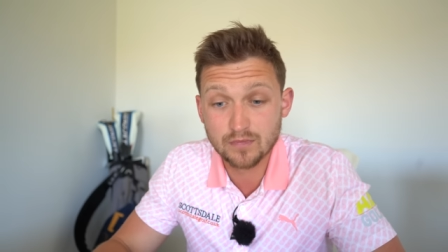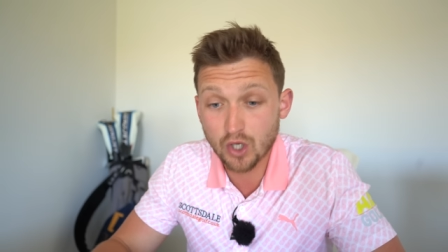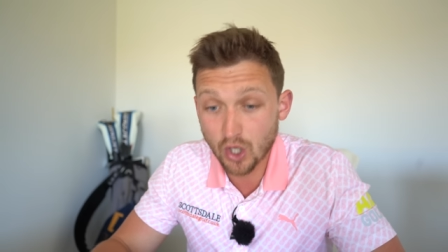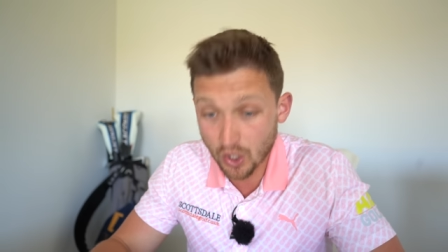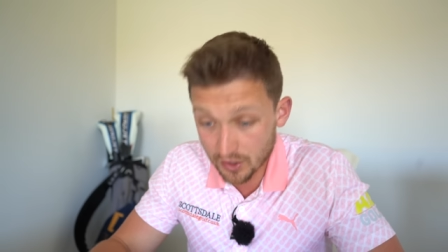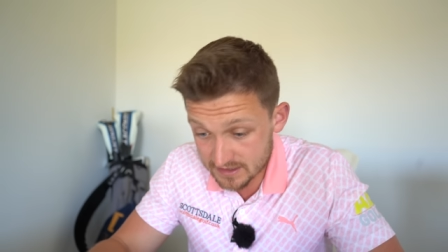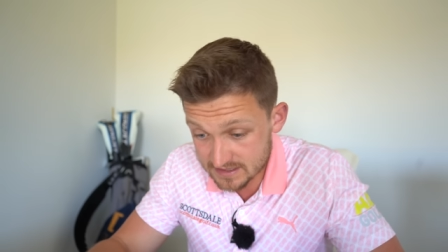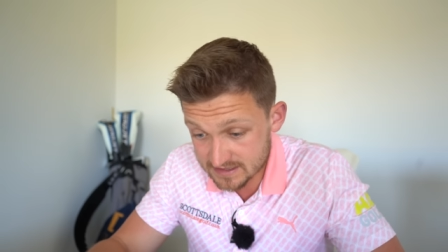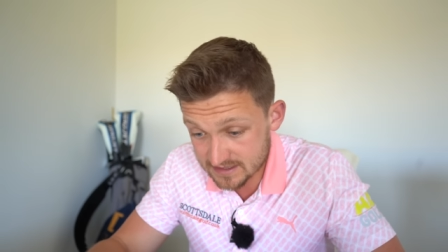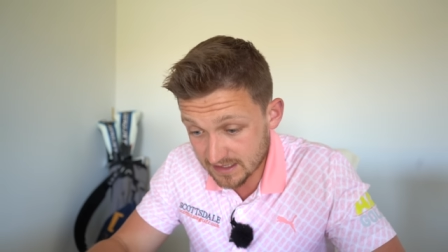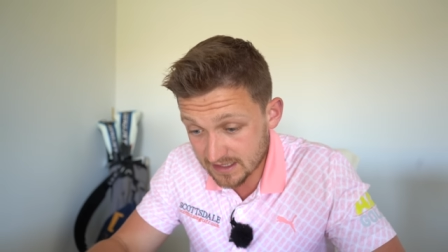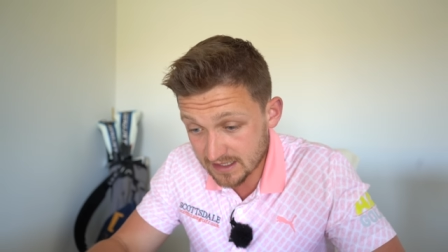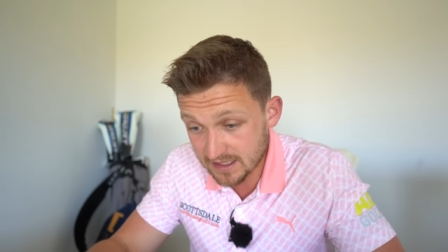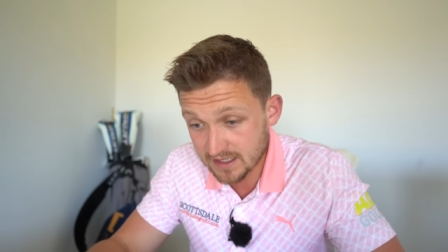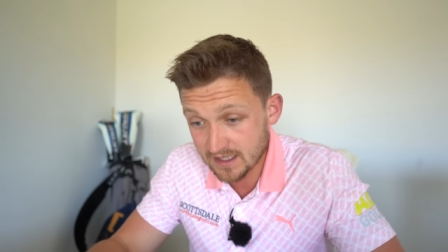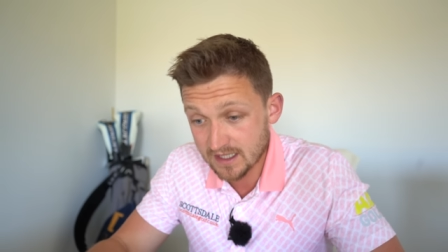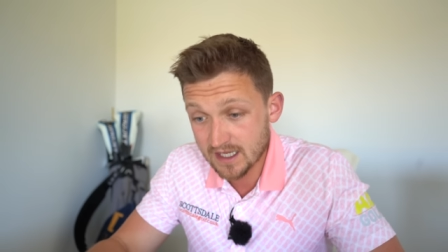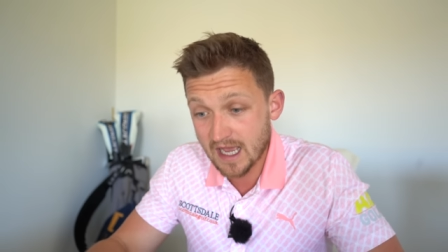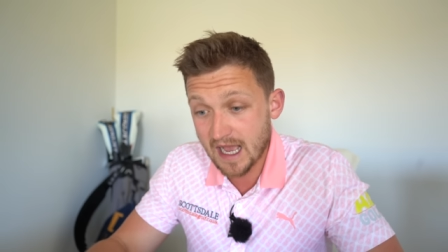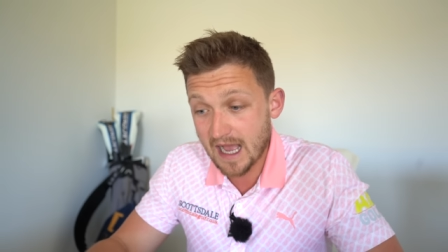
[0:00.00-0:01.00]
Honestly,
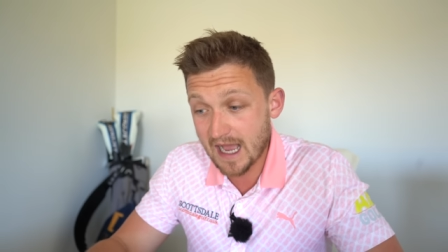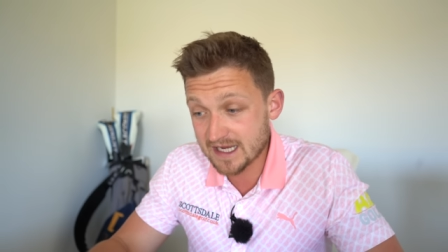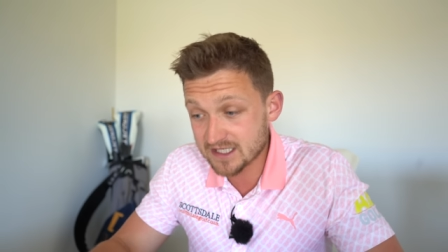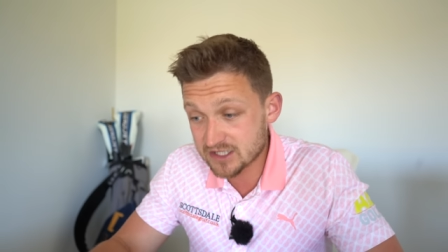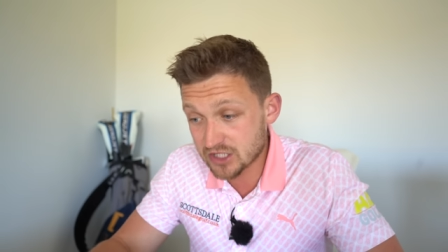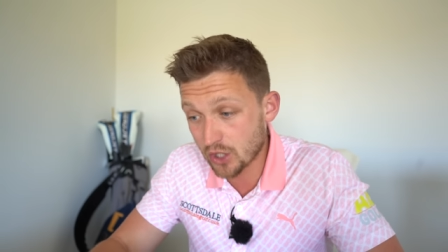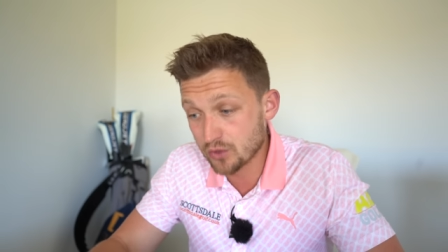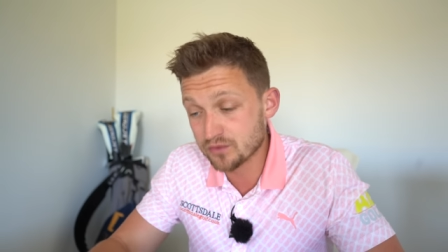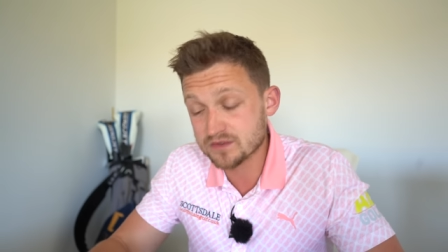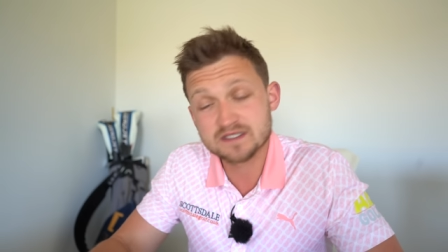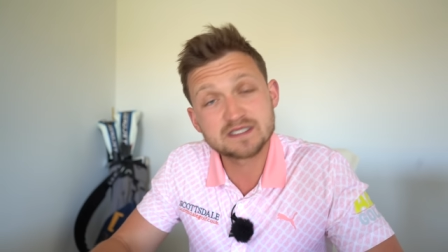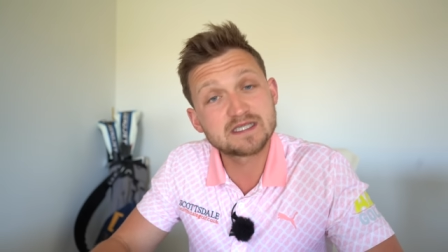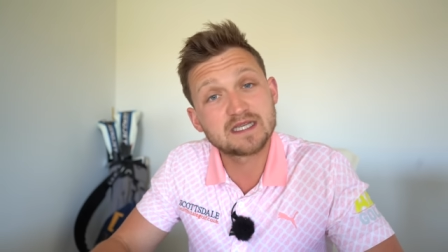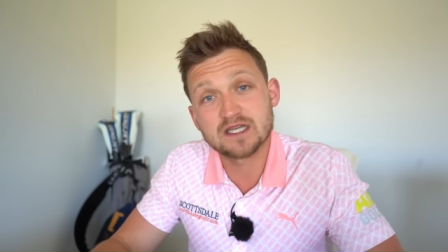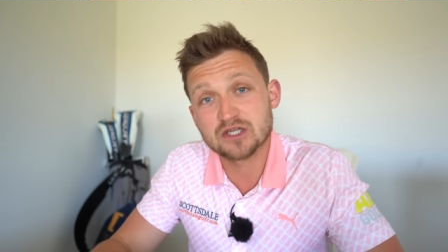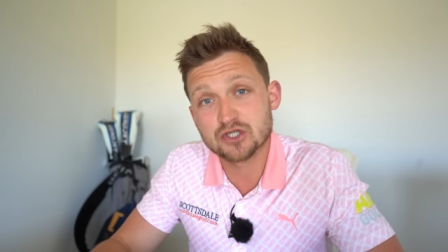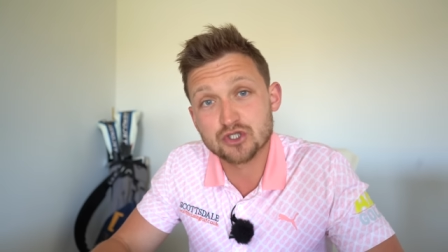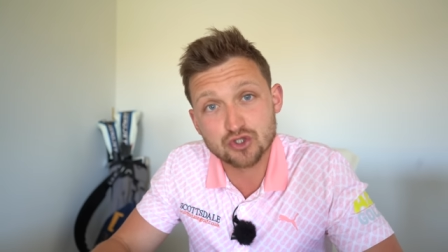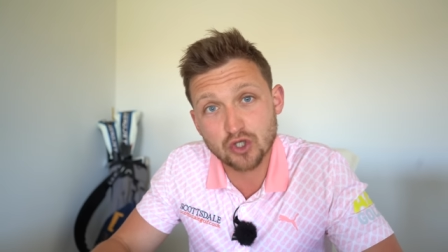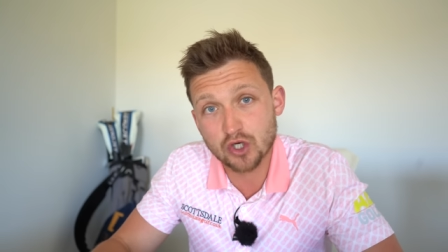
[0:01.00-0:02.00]
I don't see
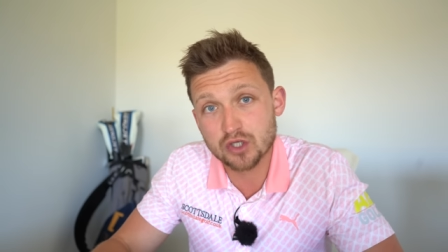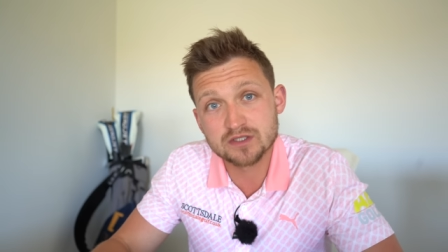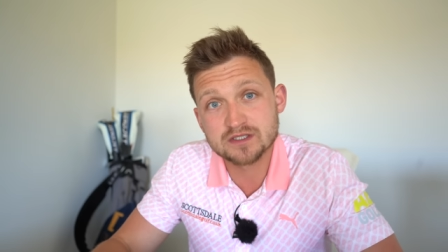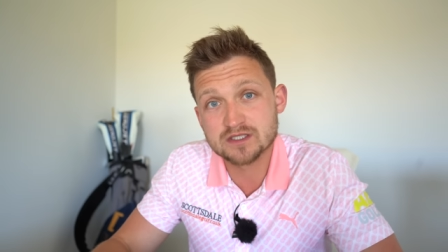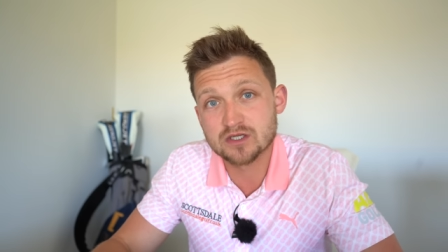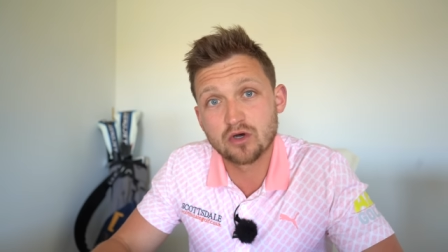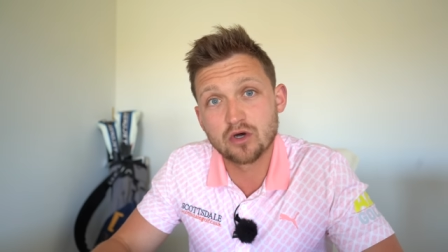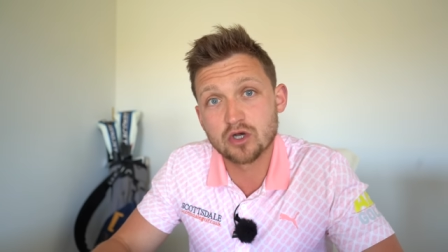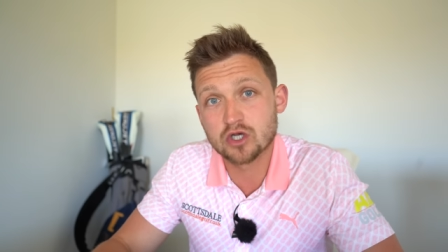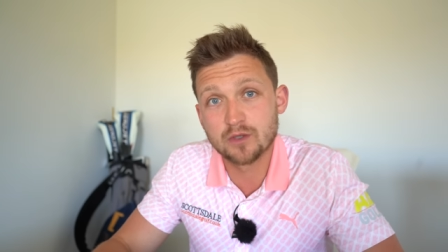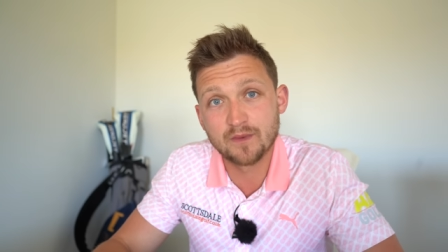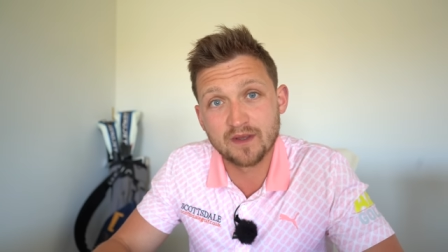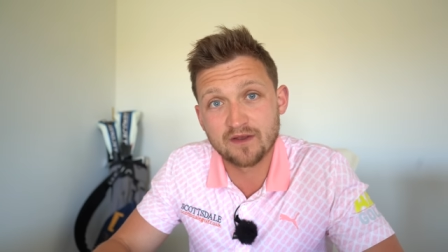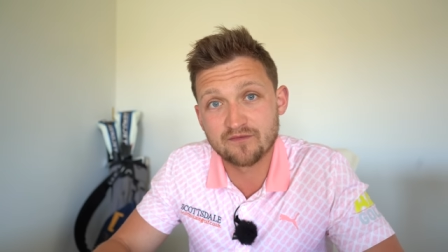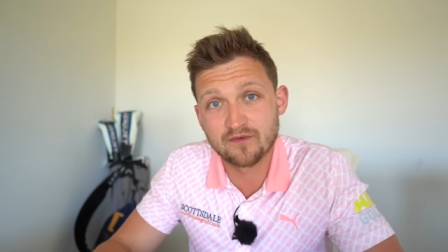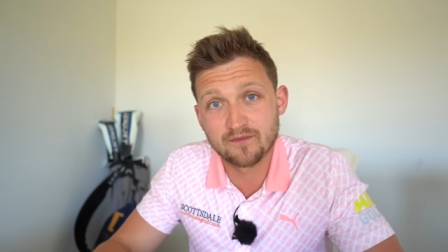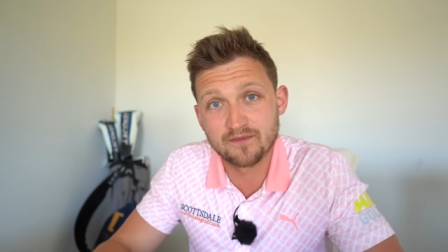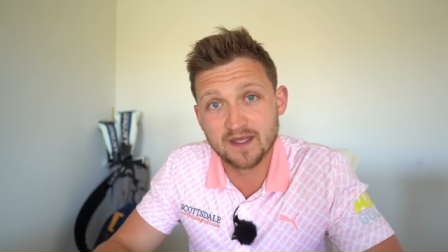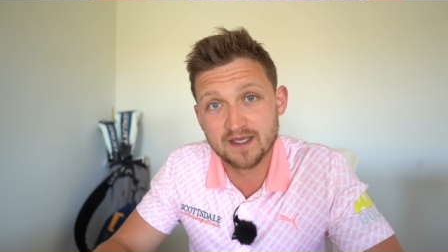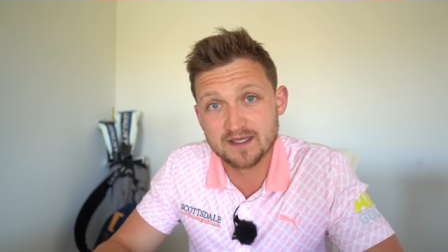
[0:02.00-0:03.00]
a strong tour coming
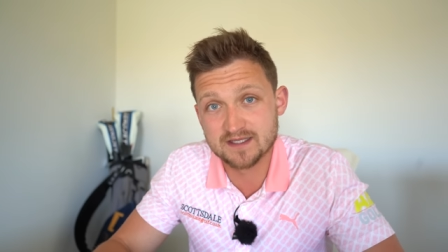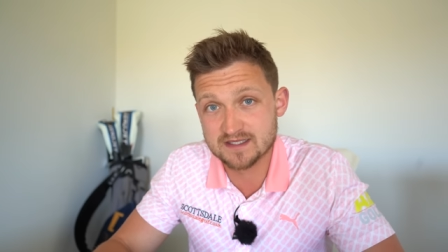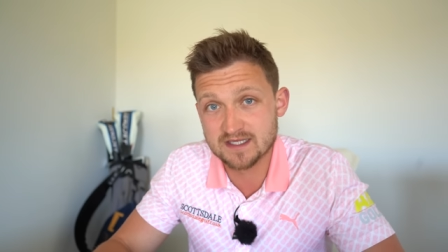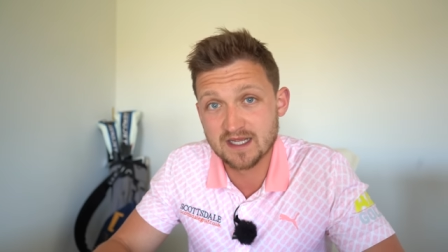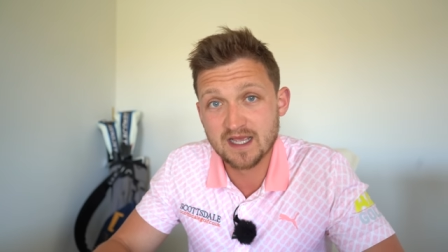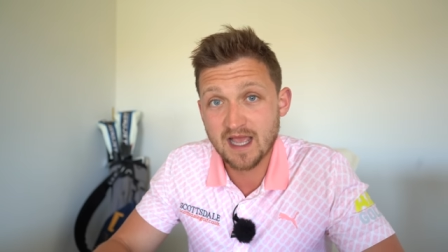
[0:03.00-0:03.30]
from this.